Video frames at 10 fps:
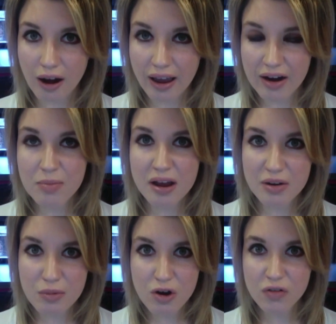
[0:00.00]

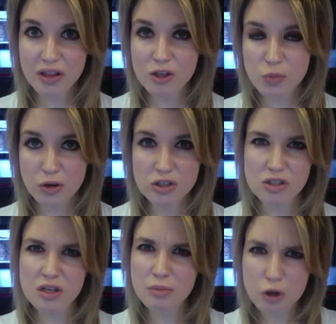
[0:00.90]
animated movie that's supposed to
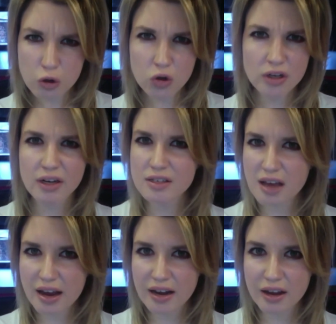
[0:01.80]
seem cool and
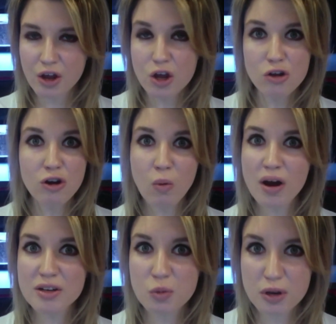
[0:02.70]
exciting, you don't
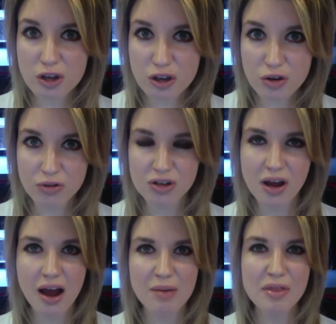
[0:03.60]
want it to be cute.
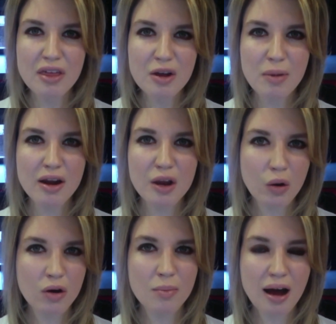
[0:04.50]
I mean, think about
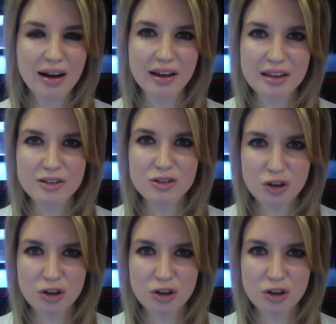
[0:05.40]
Hiro Hamada. He is